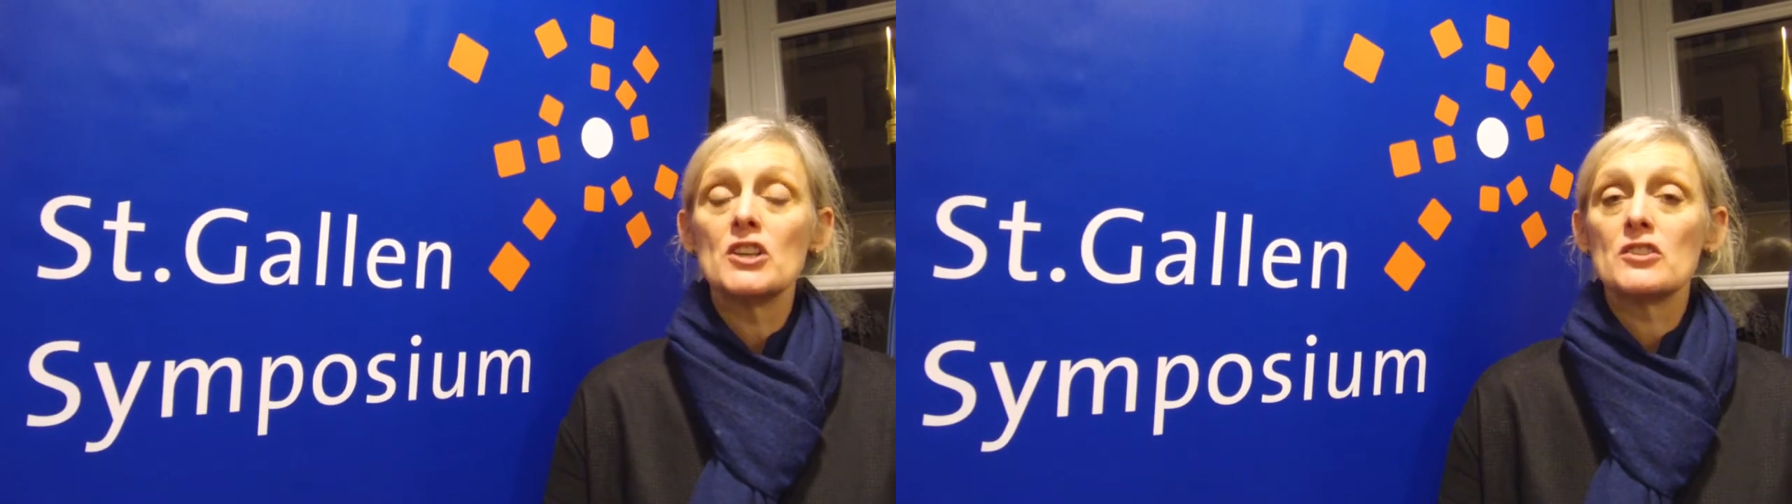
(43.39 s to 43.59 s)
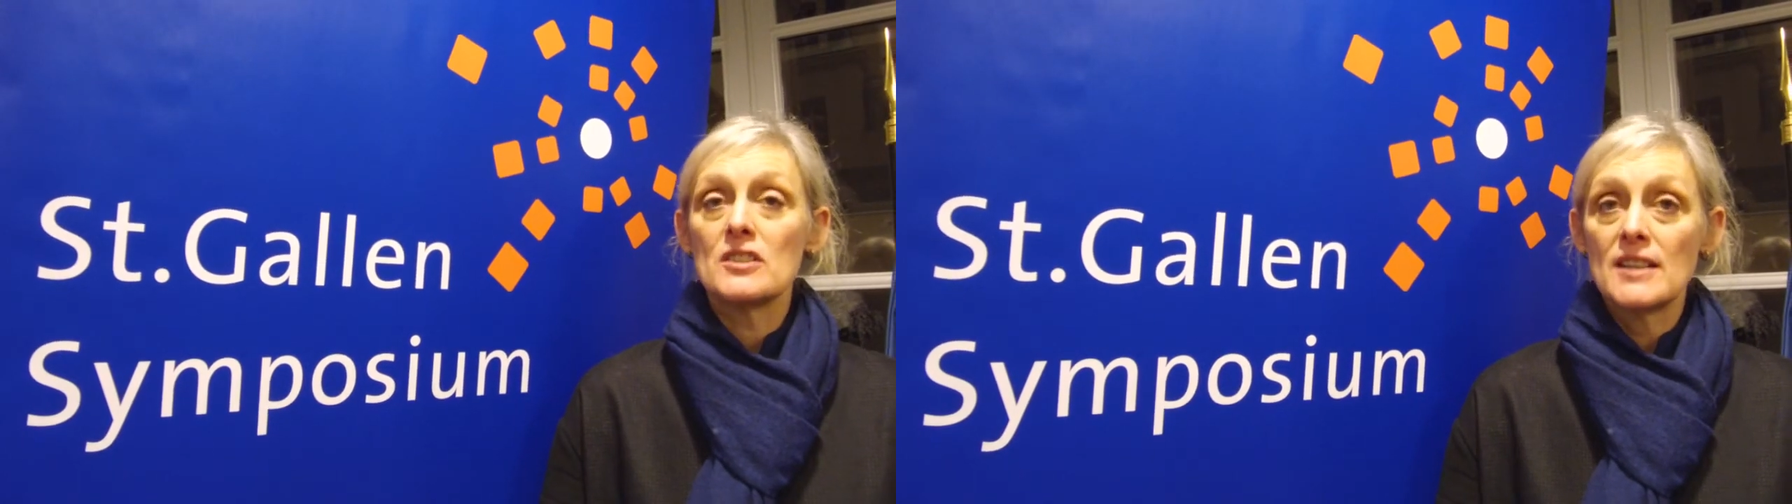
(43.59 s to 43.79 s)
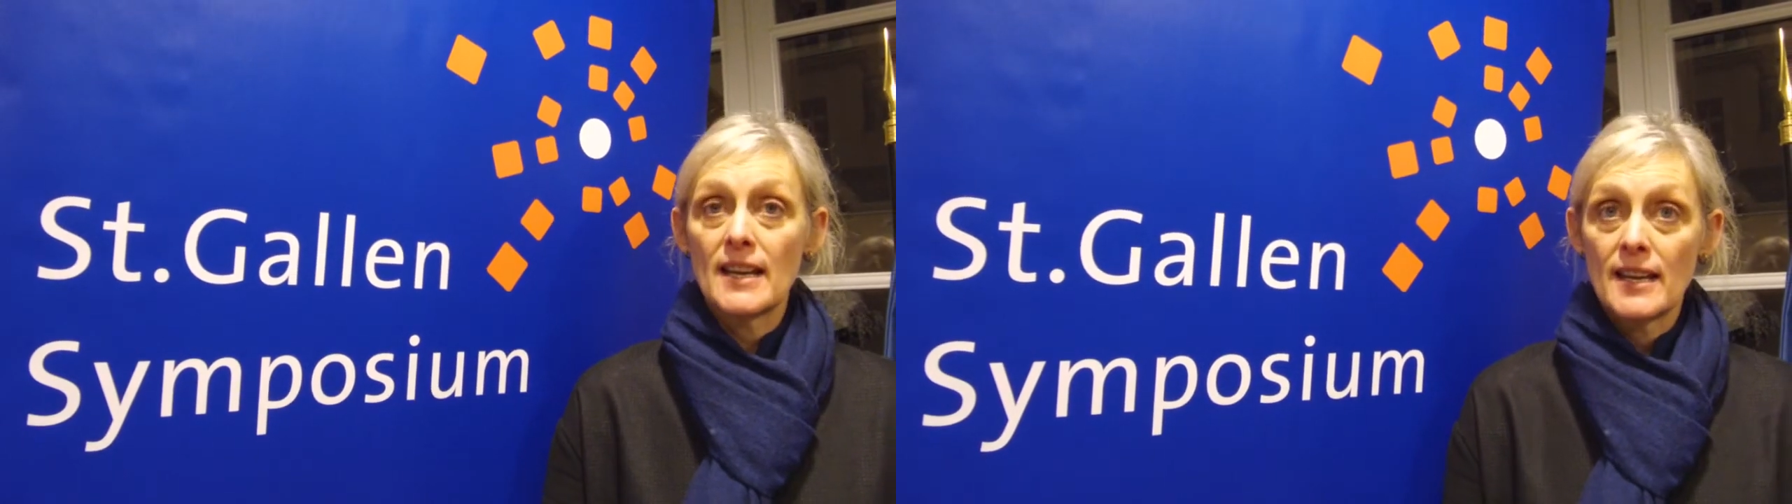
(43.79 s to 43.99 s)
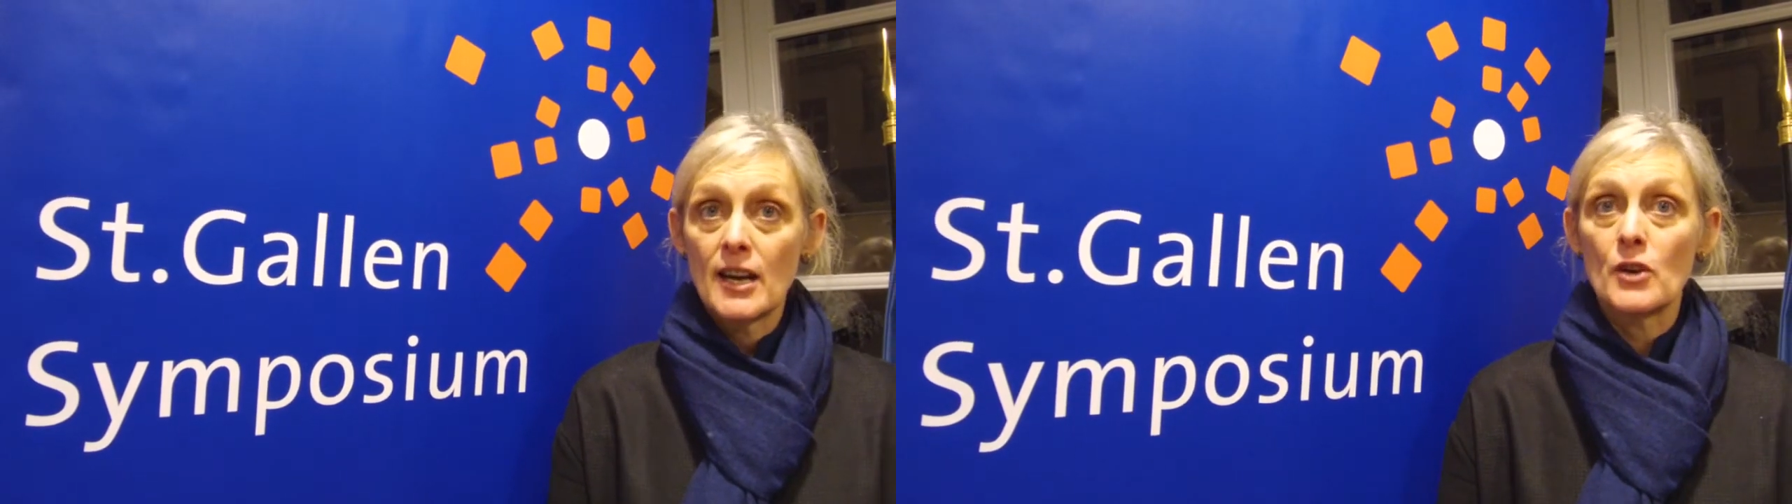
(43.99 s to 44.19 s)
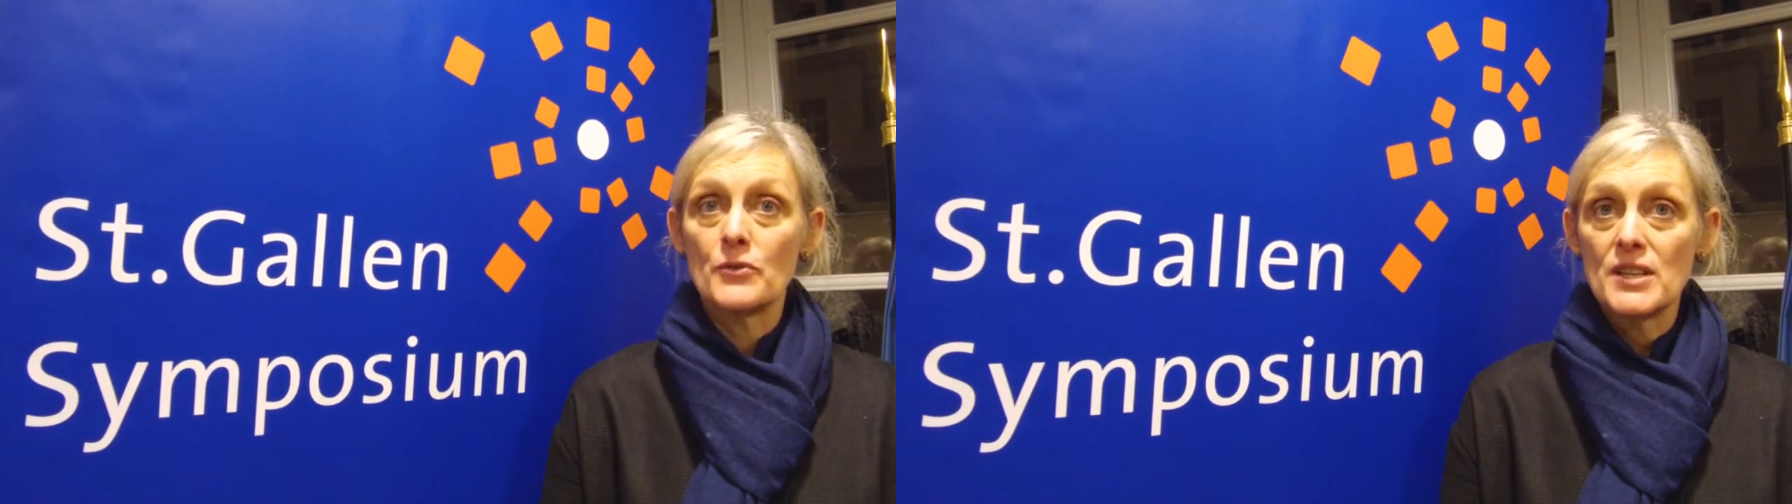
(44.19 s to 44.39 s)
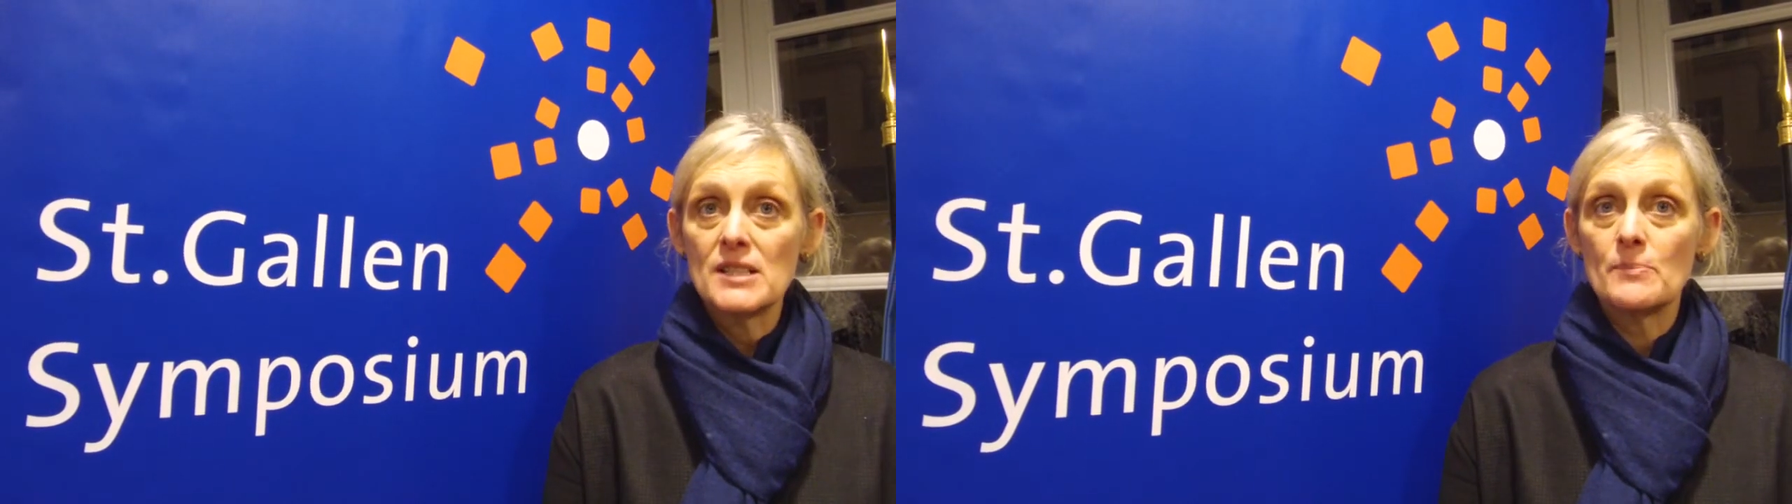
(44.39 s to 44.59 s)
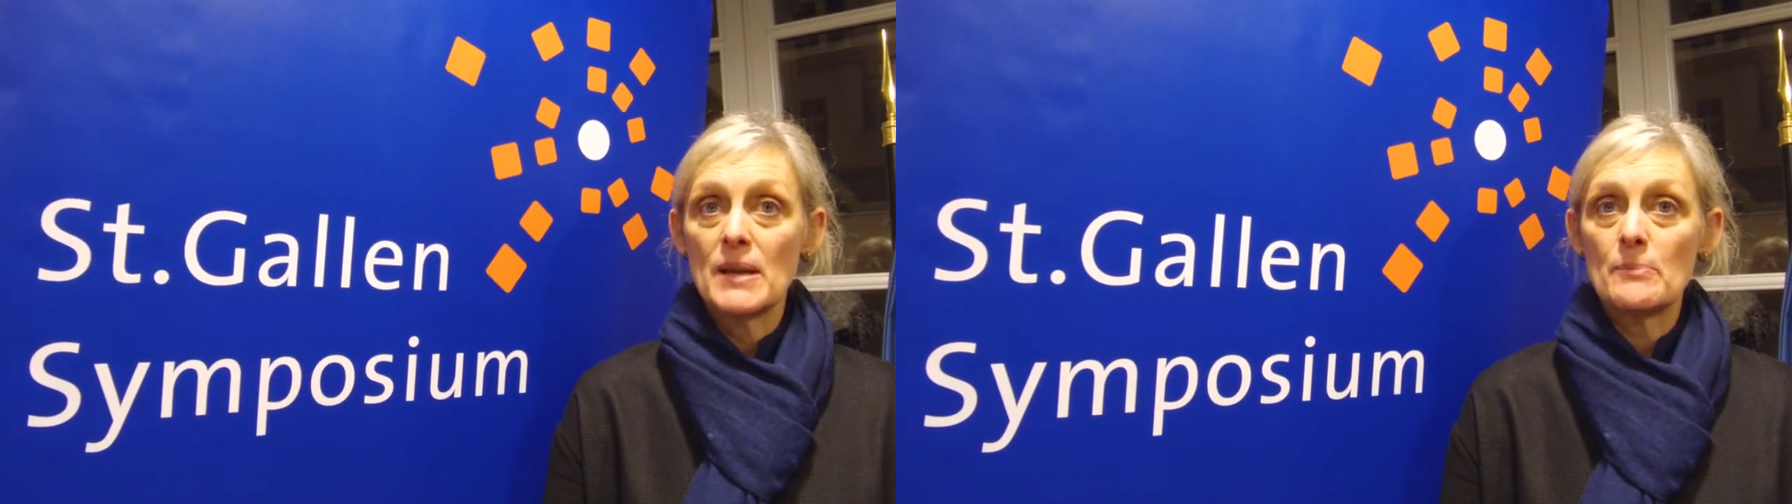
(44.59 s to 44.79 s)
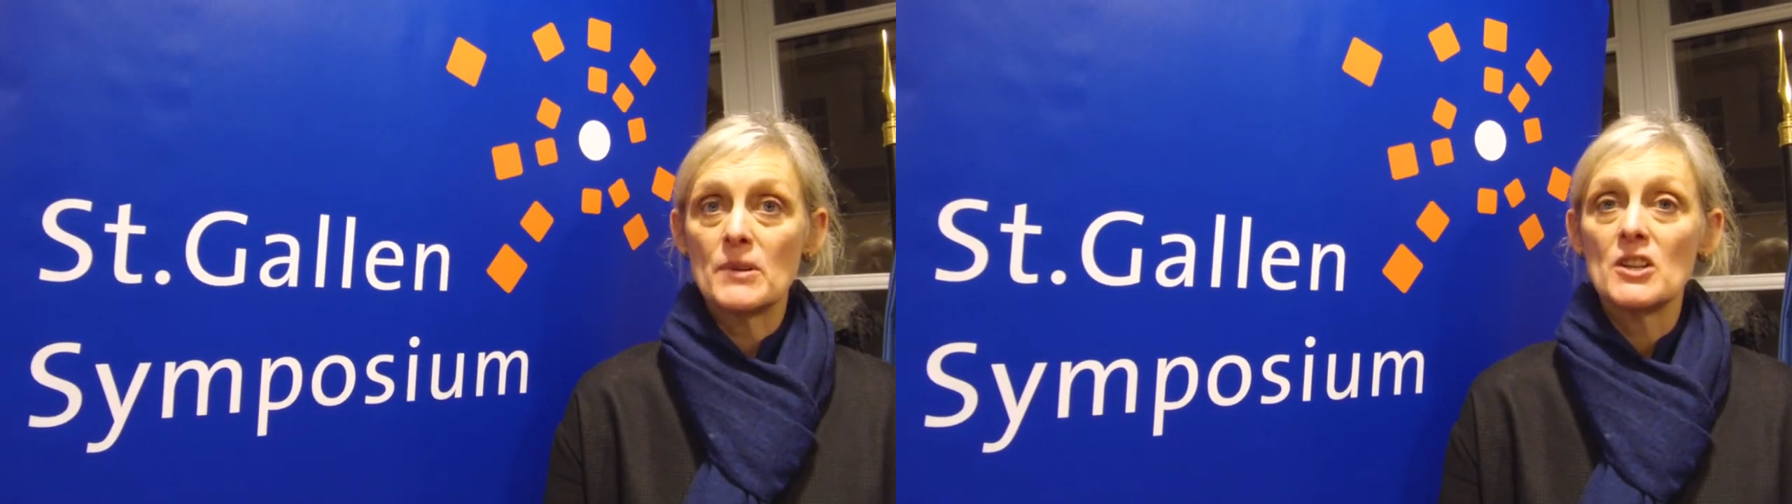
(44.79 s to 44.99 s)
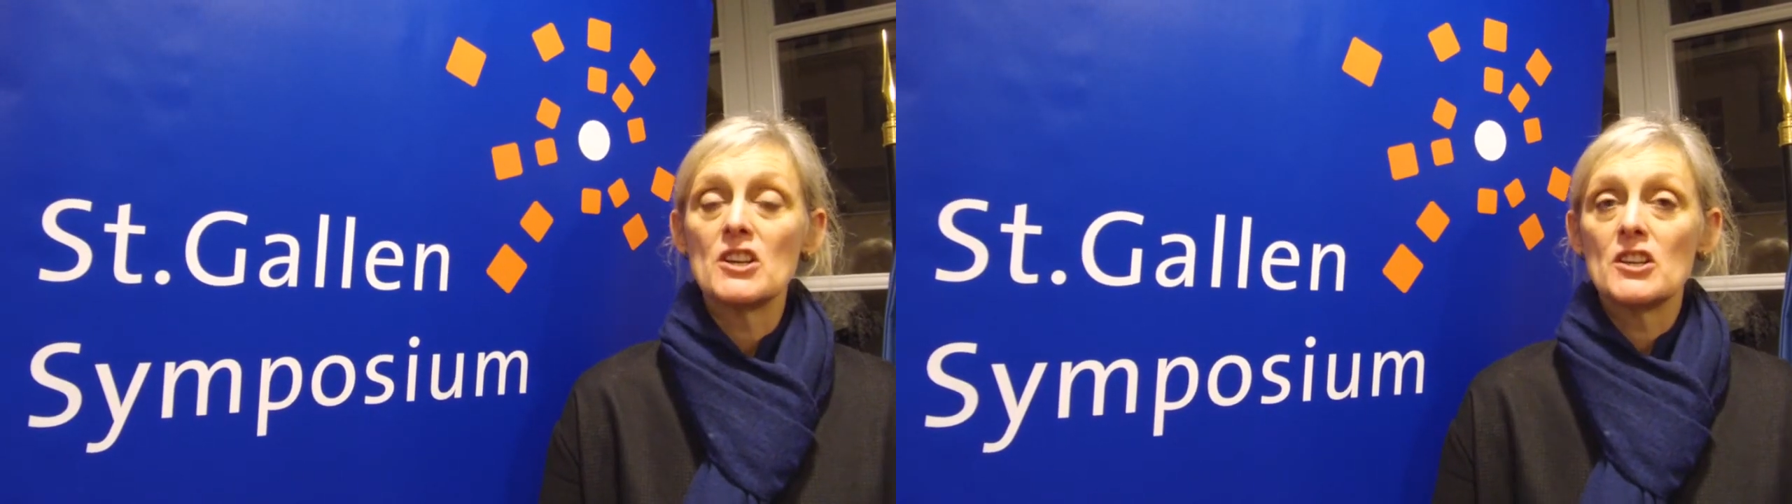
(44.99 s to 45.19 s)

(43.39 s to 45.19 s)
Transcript: to take care of these people